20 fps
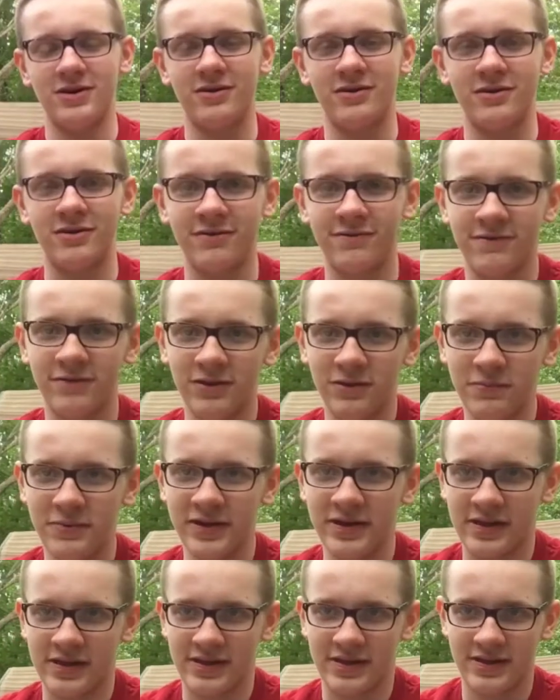To the
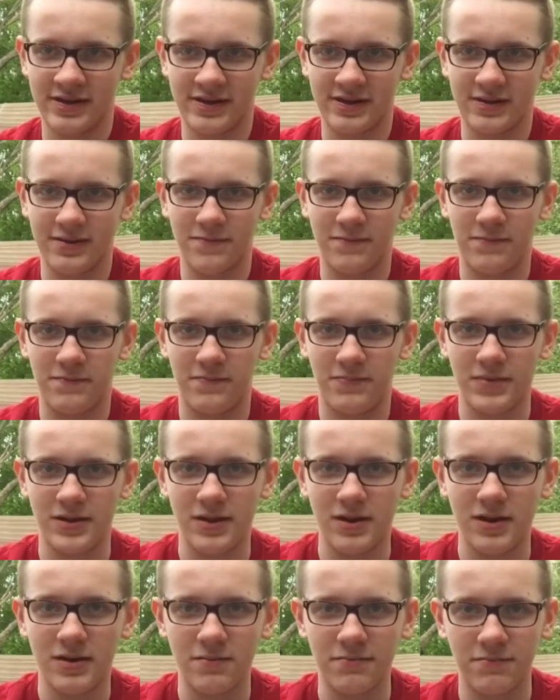Philippines.
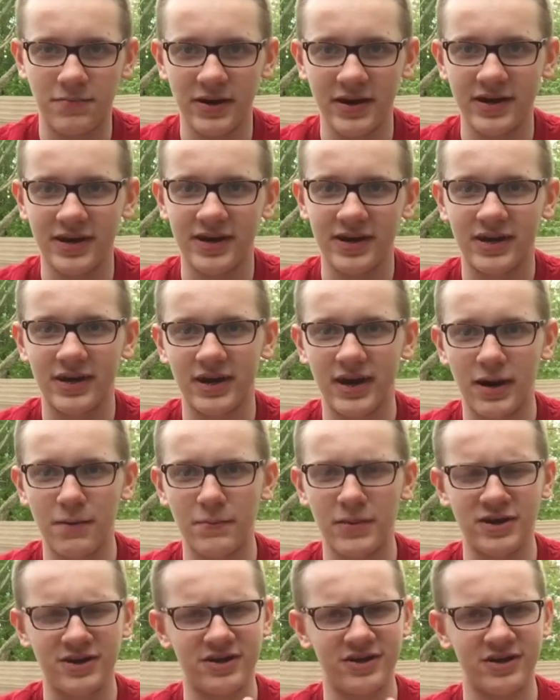But he cannot
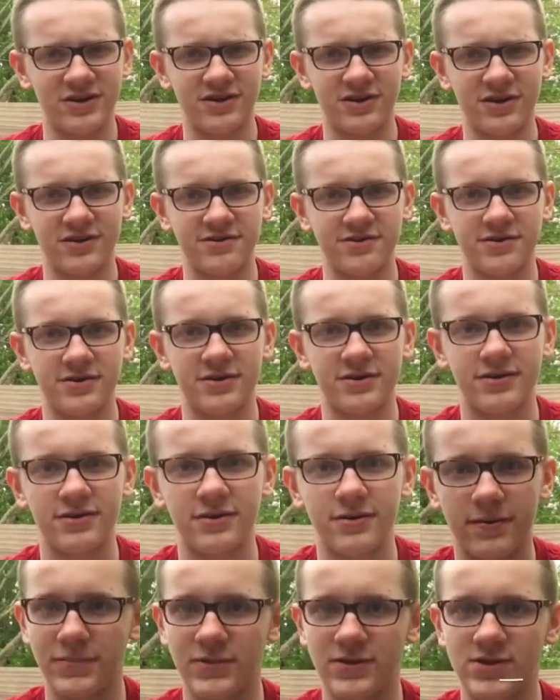mention his cousin.
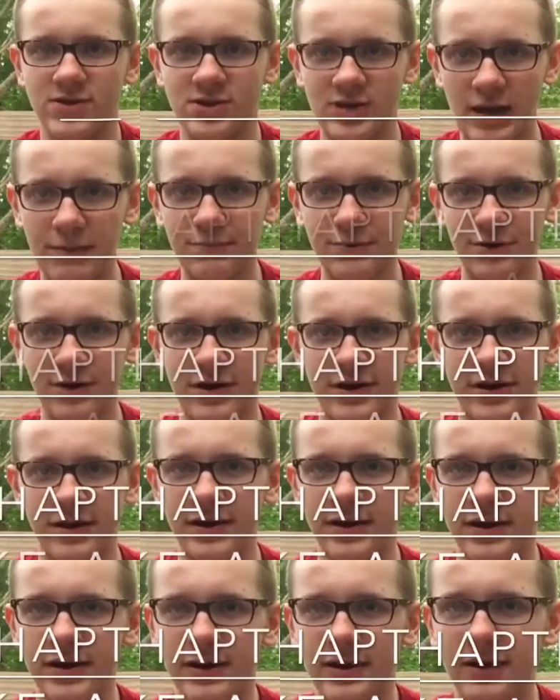Chapter 8,
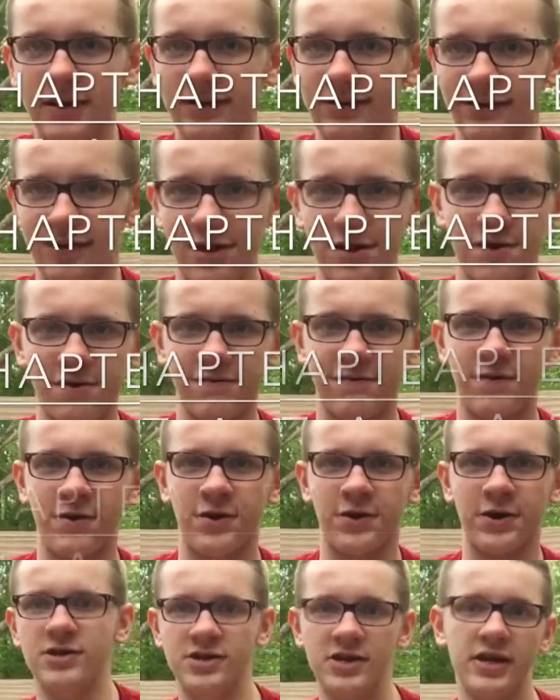Like a
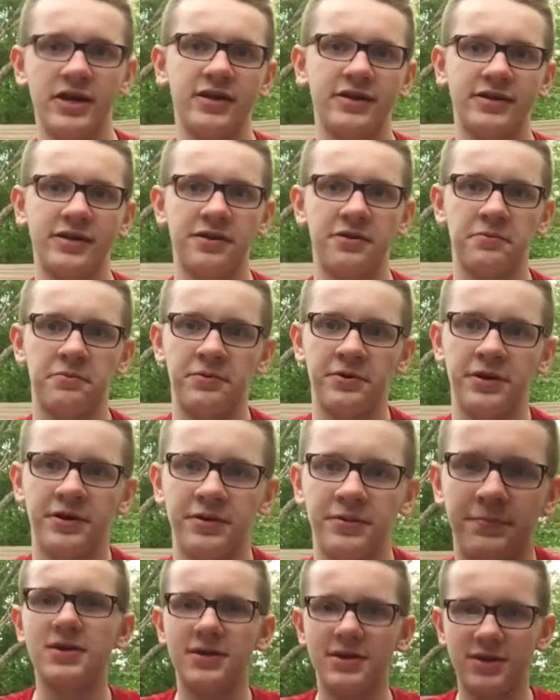Fog. Jay gets on the plane.
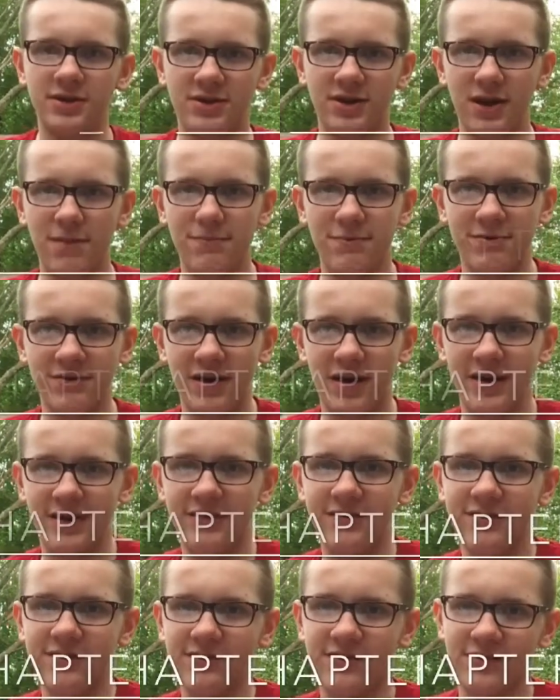Chapter 9,
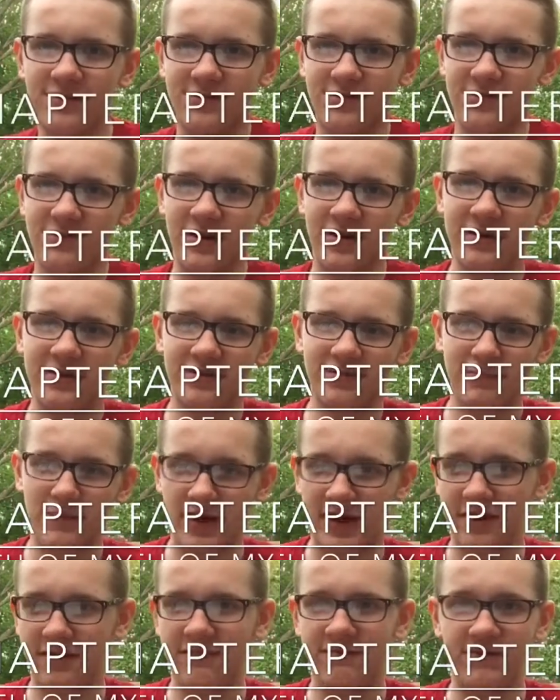The Strength of
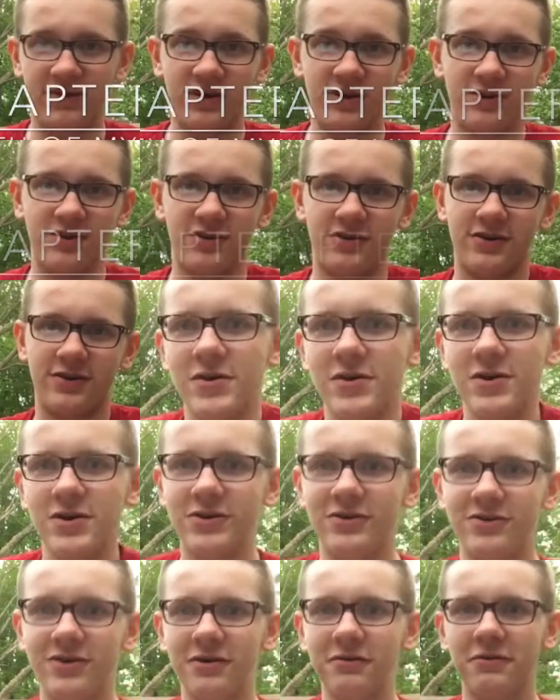My Conviction.
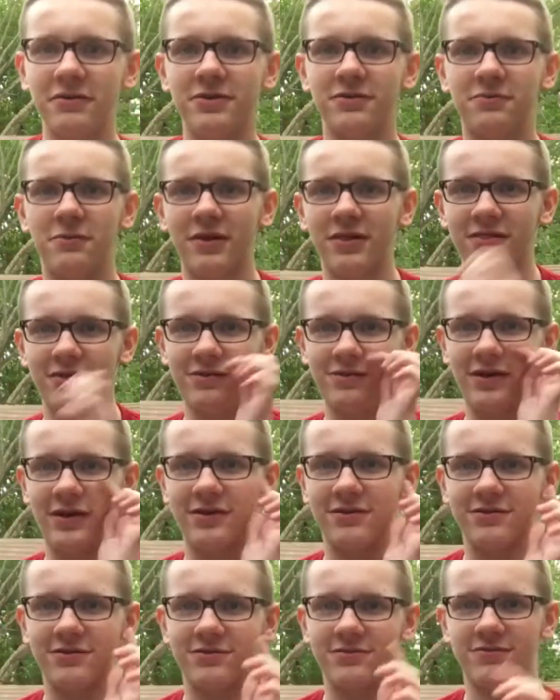Jay reads one of the
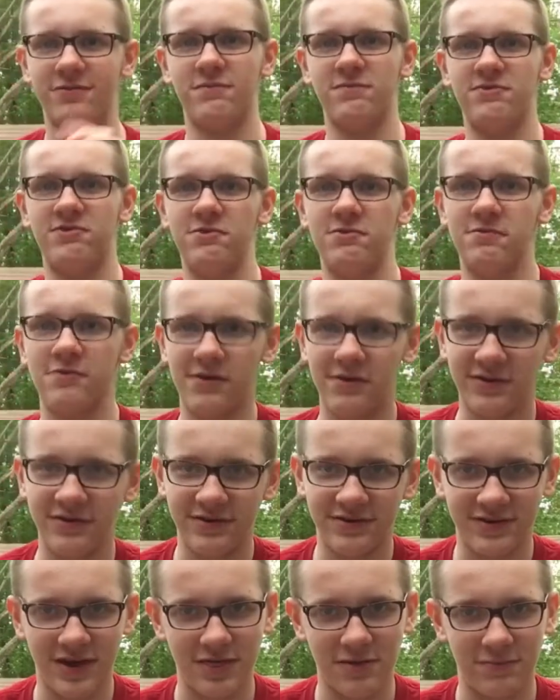letters from June while he
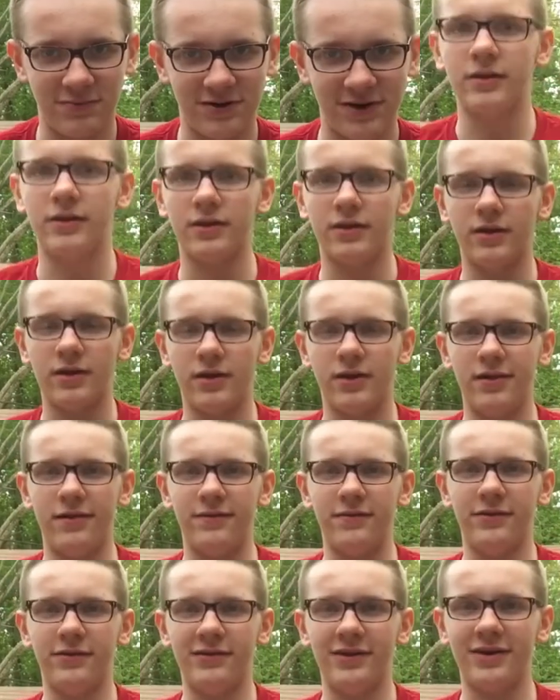is on the plane.
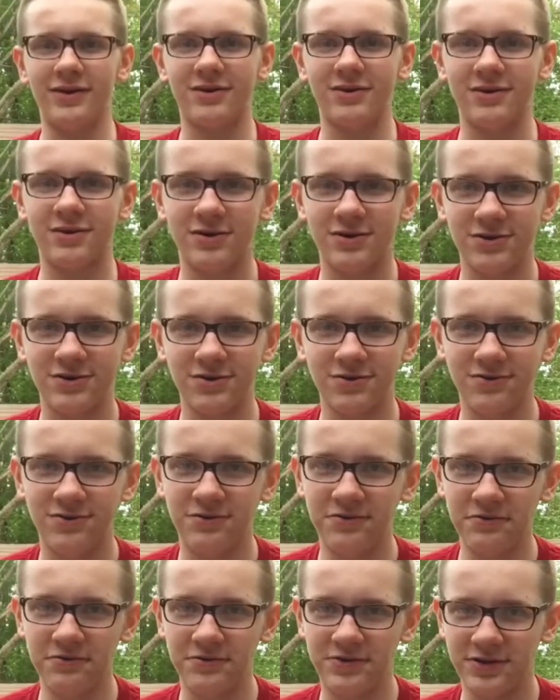The letter shows
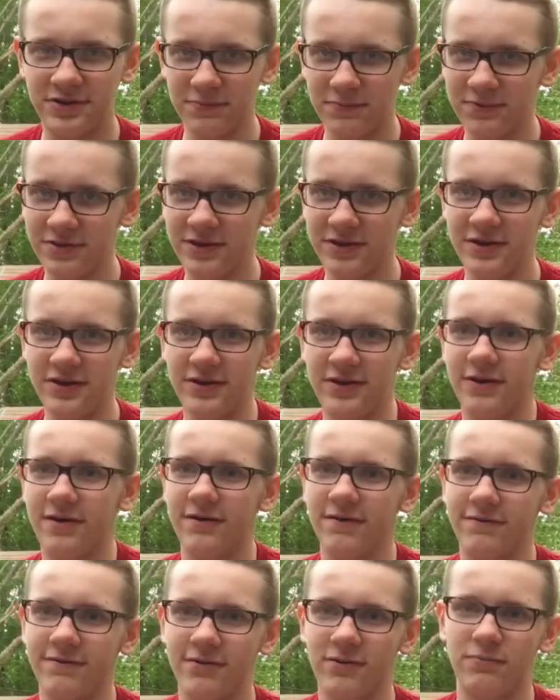June's sympathy
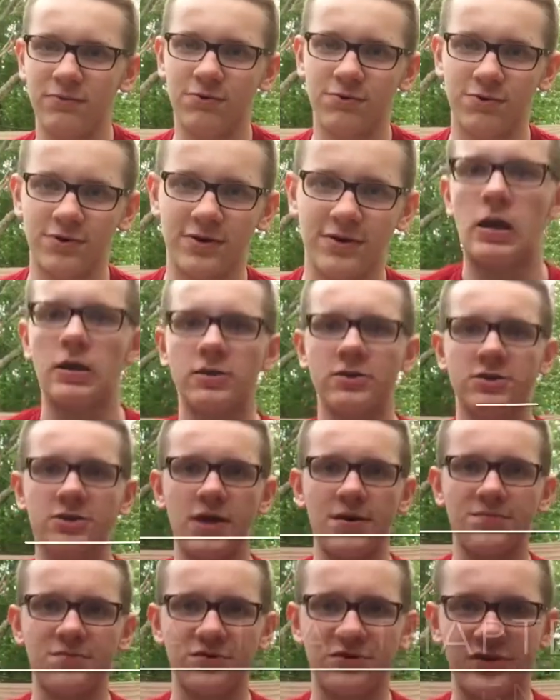for the poor.
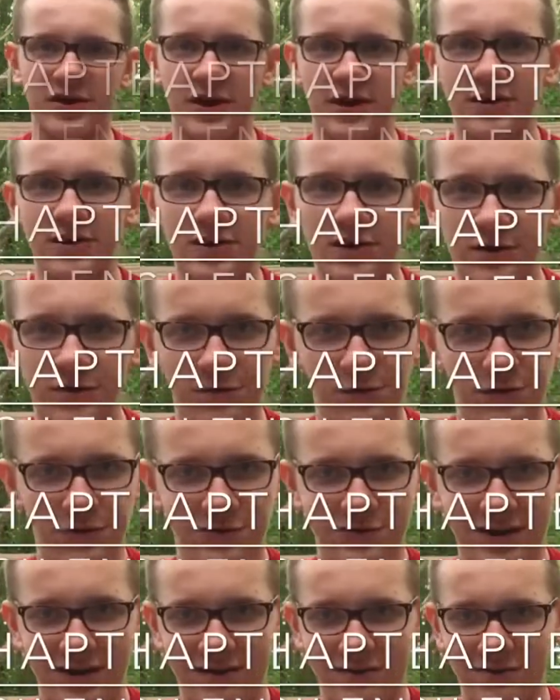Chapter 10, A New
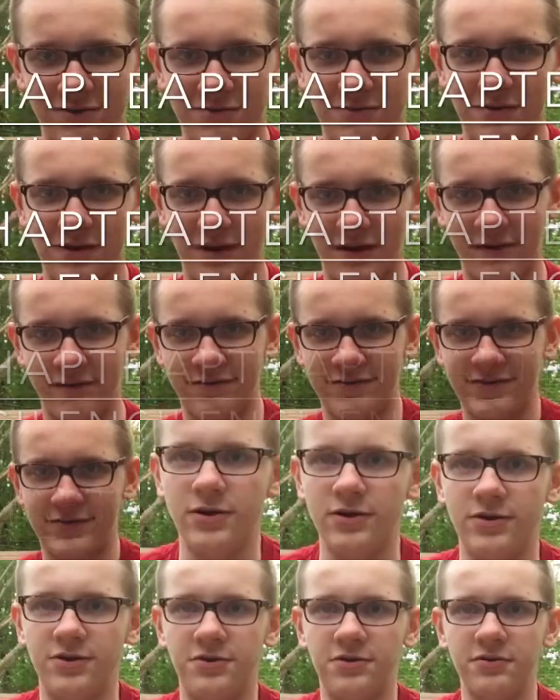Silence Arrives.
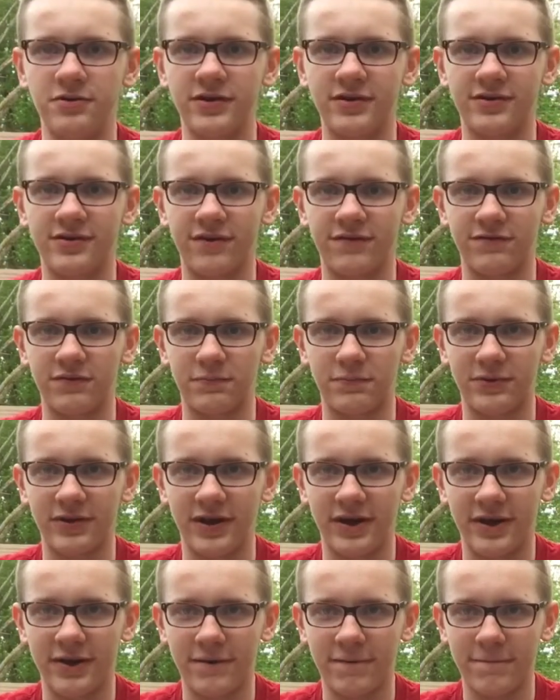June gets off the
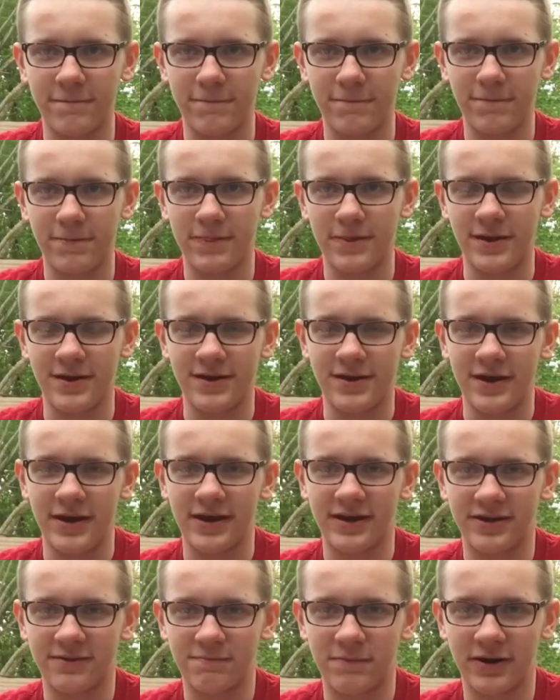plane and
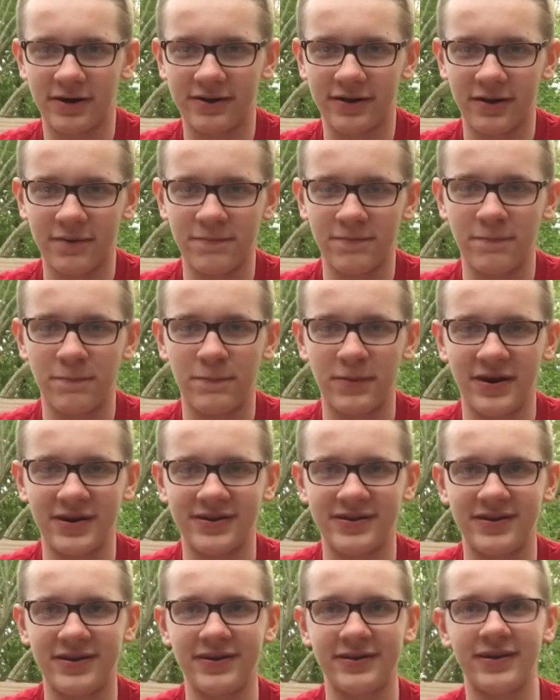gets picked up by
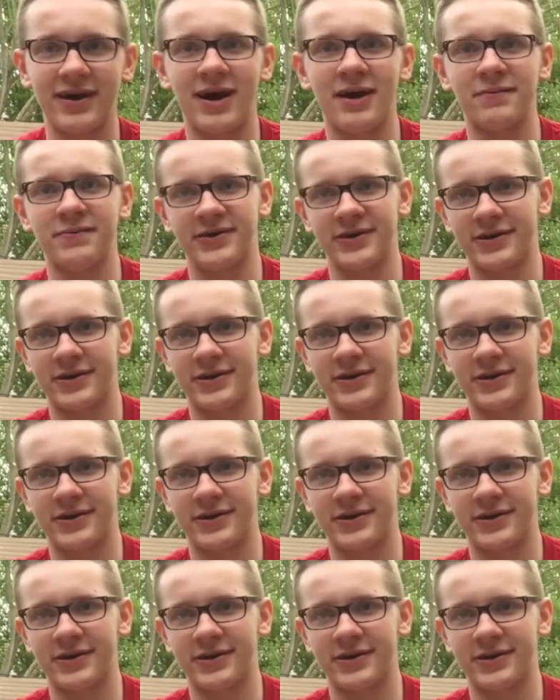his Tita Ami,